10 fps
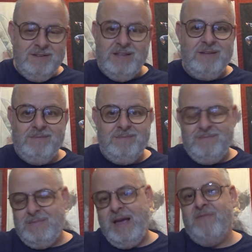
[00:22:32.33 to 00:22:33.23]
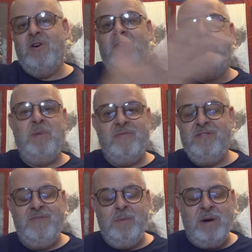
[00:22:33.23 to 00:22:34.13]
that have all the Buffy
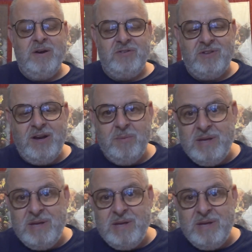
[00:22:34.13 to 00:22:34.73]
the Vampire Slayer